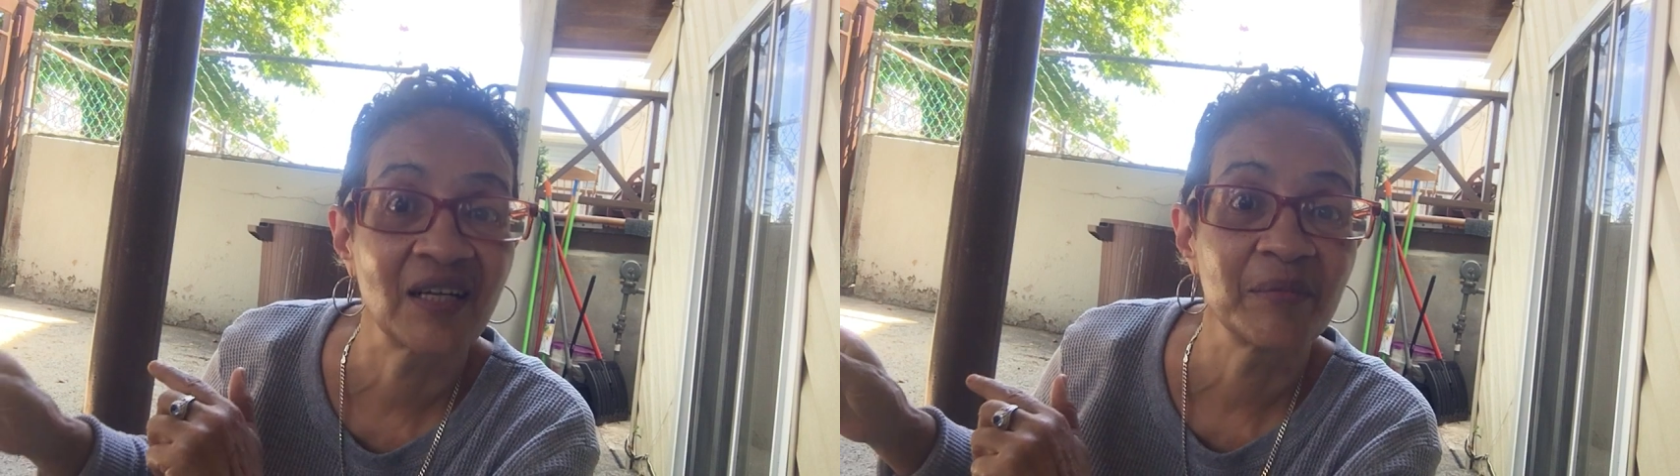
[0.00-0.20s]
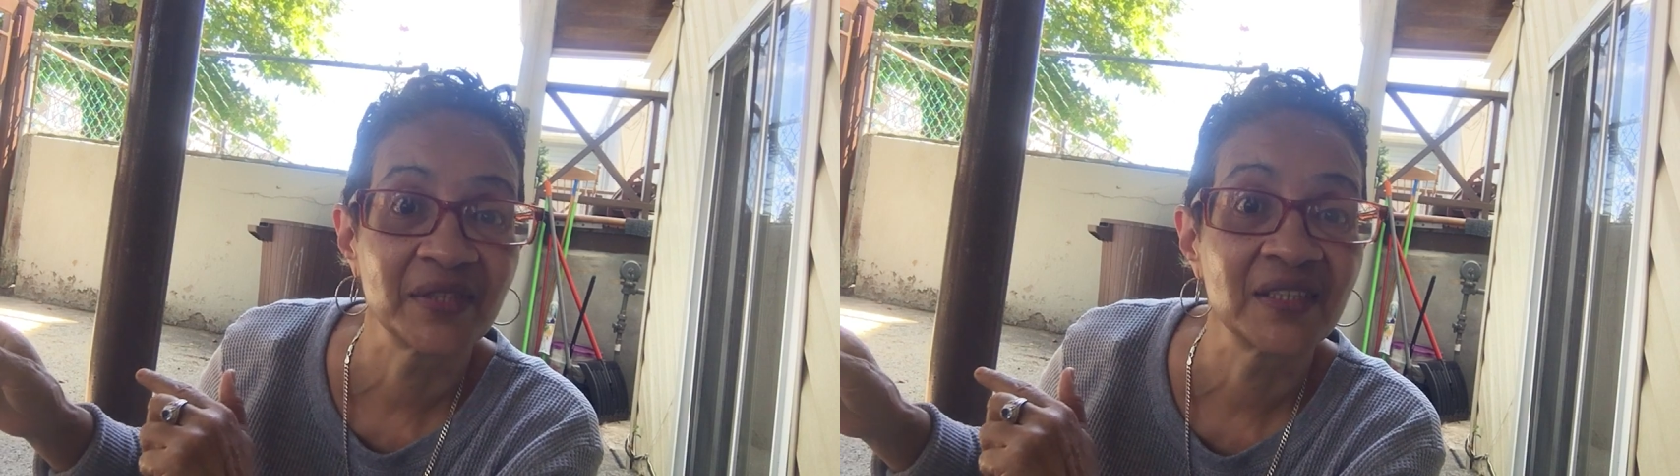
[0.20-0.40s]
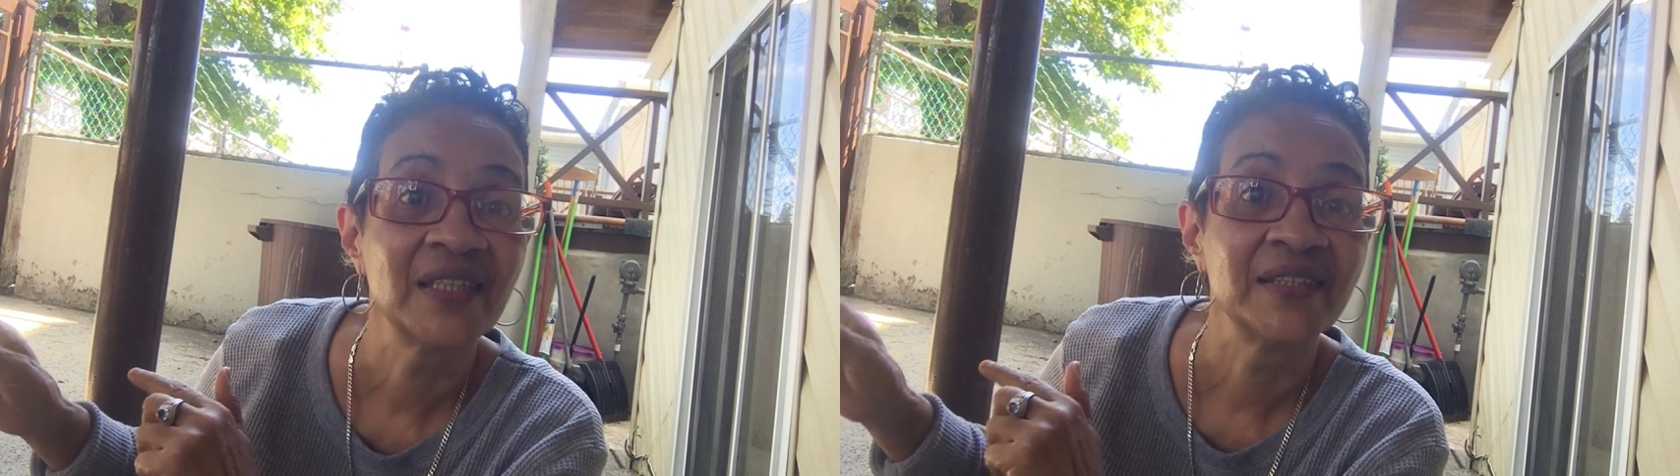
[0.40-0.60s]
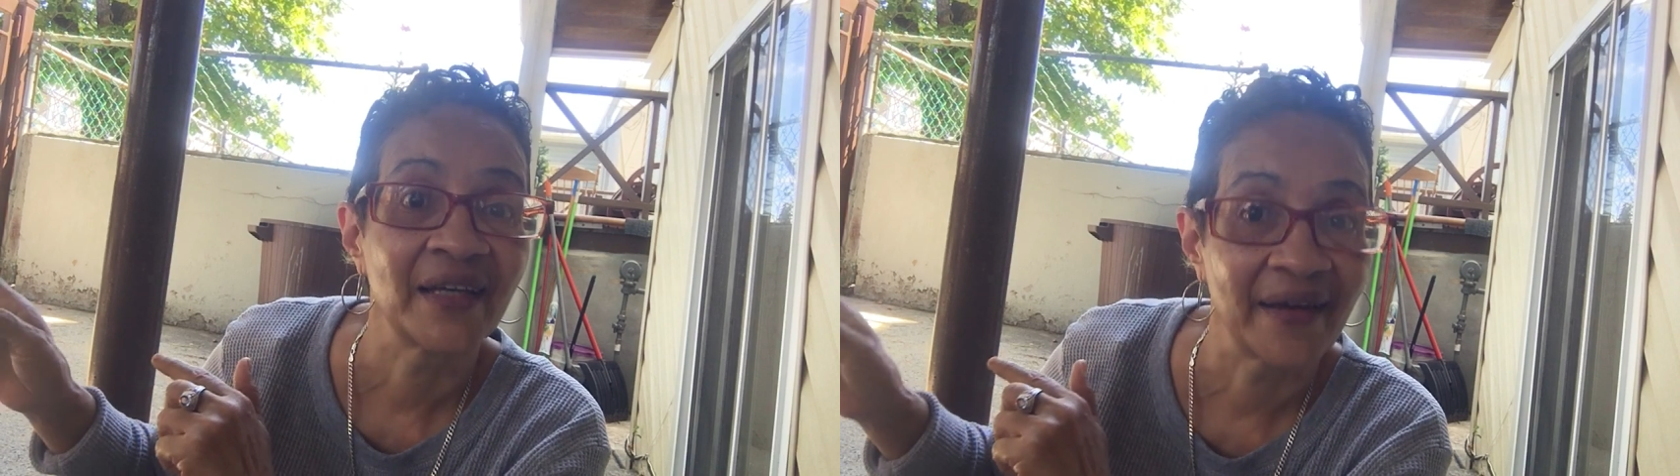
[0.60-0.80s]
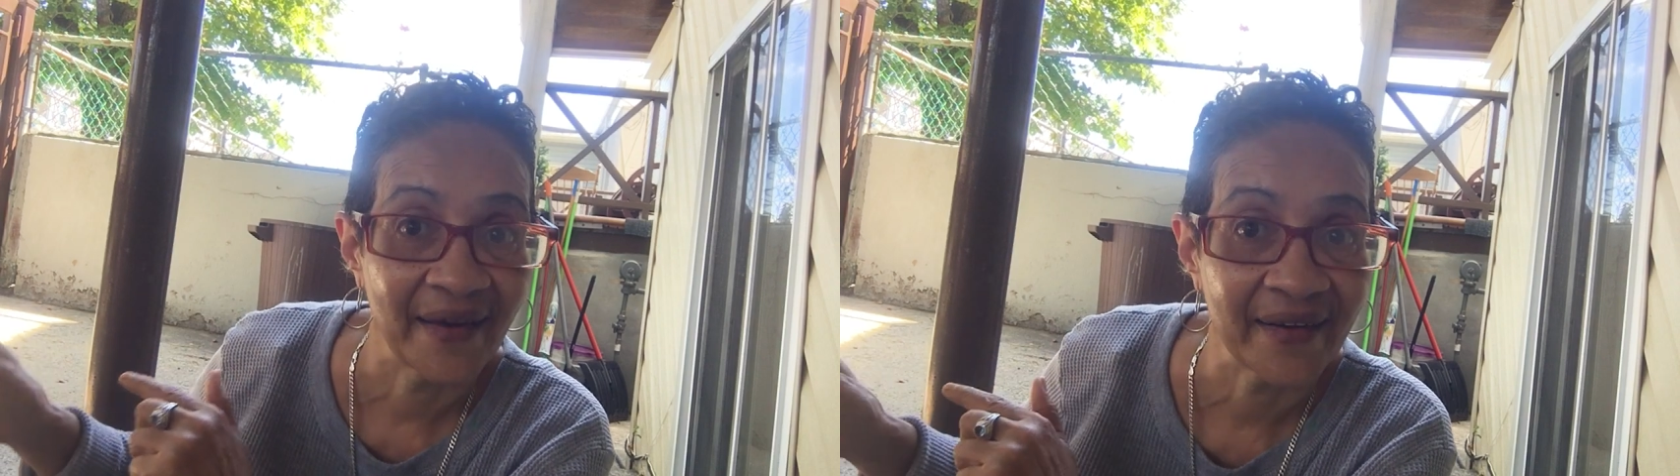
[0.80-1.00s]
coming the
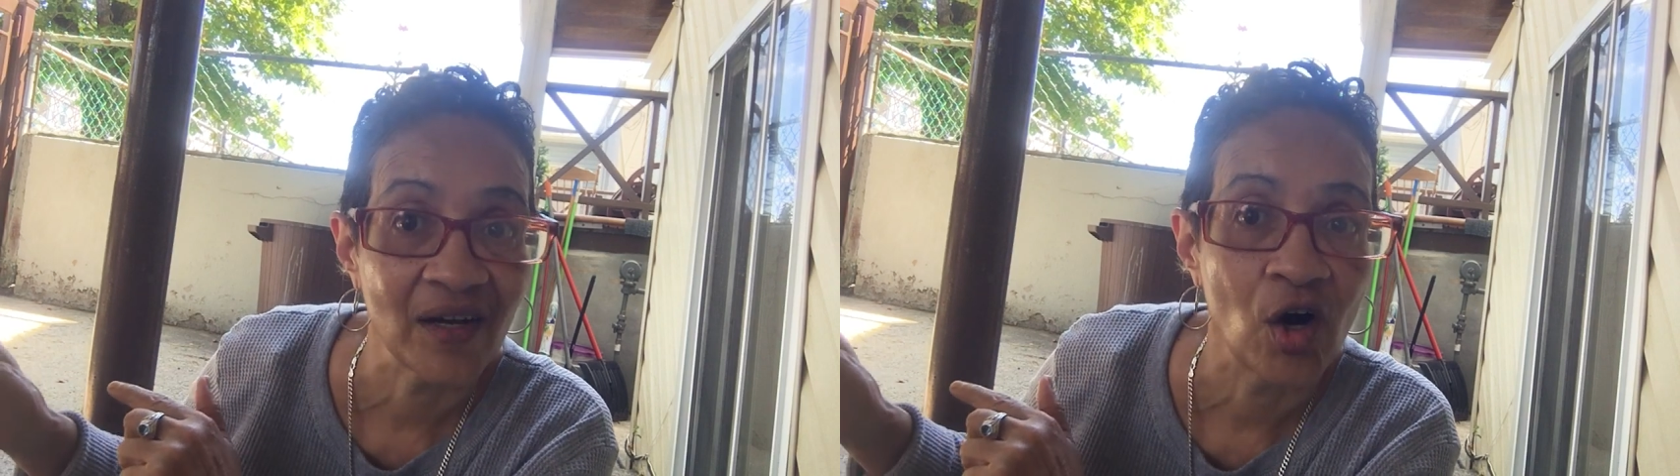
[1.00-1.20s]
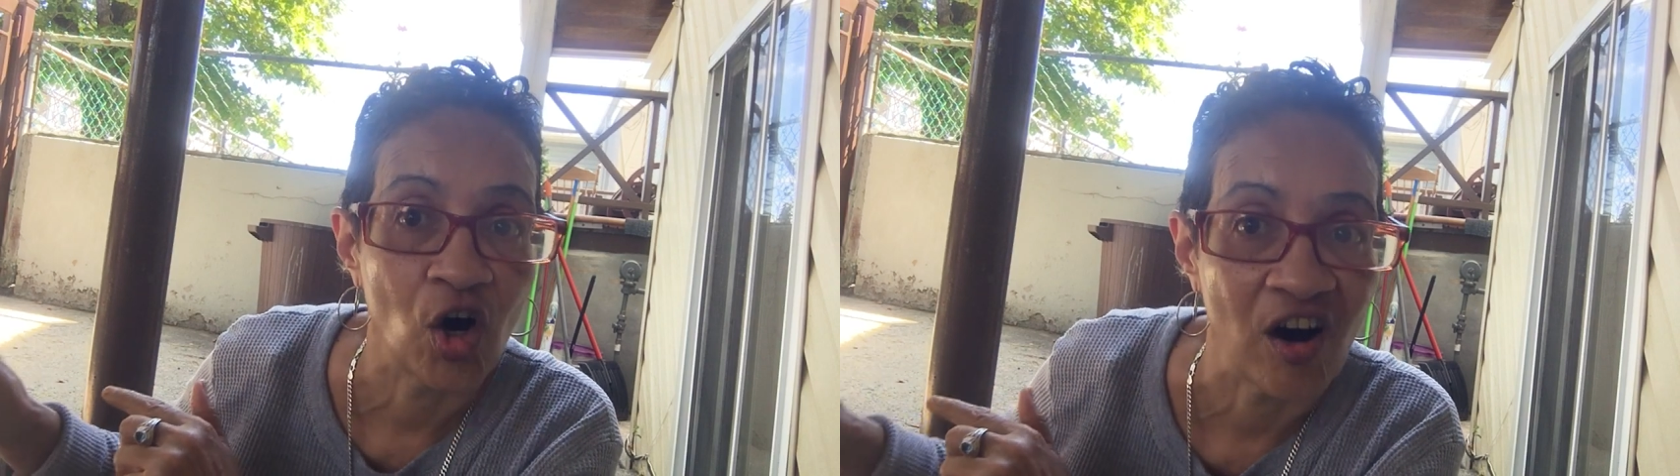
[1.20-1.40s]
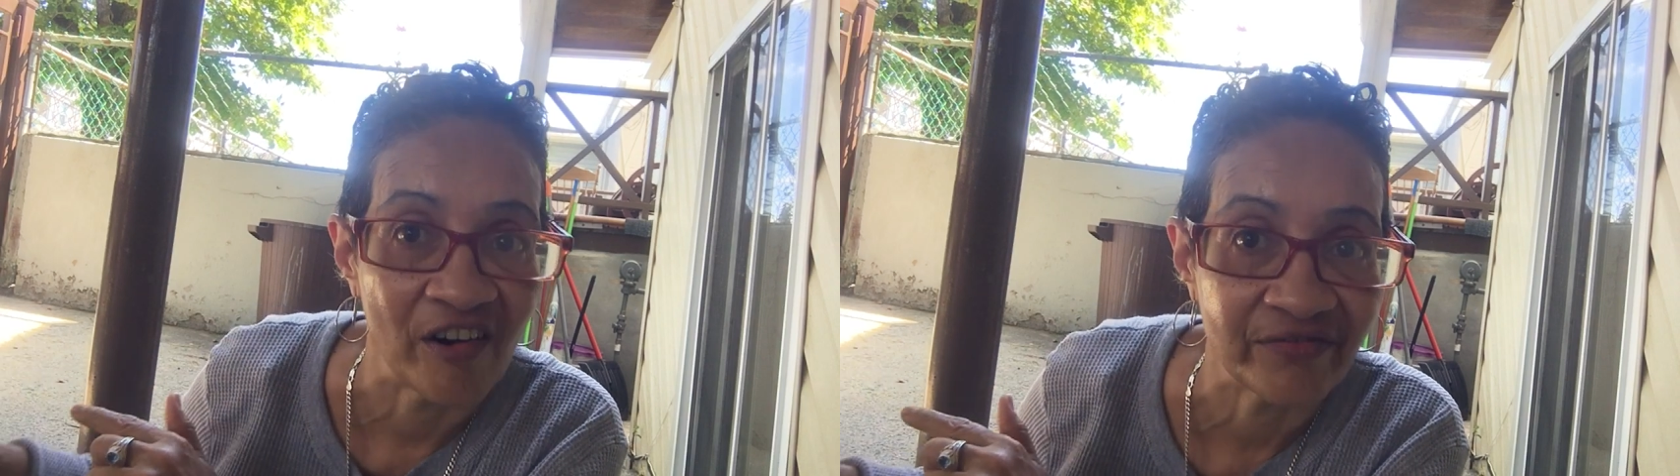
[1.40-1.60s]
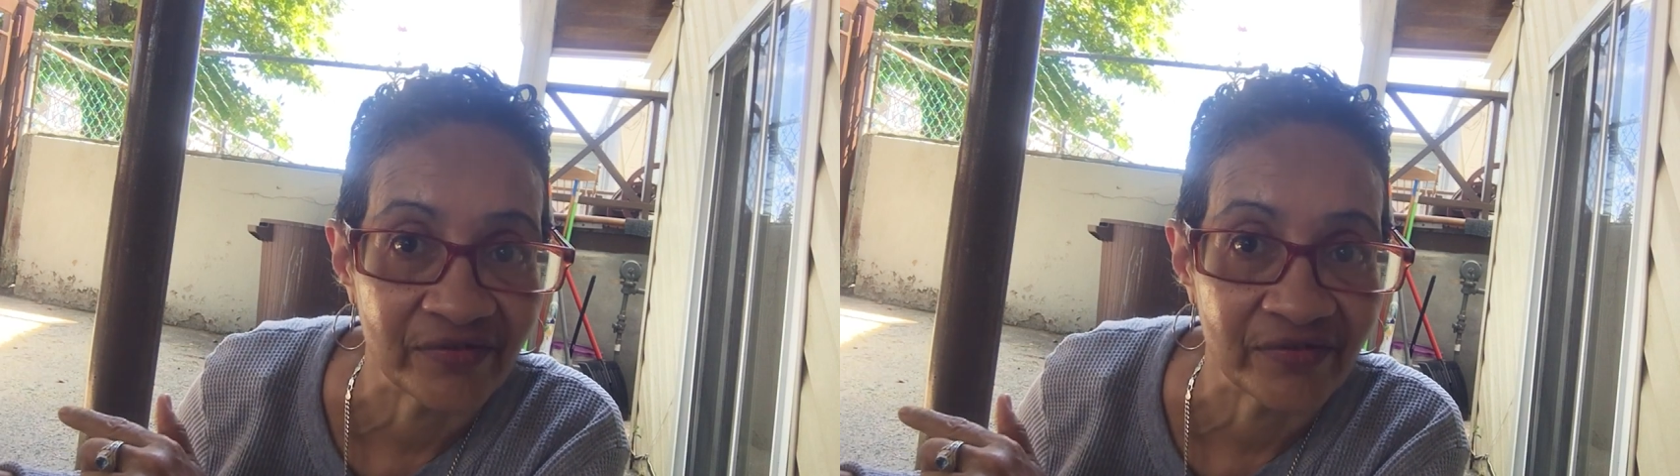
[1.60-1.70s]
heck off.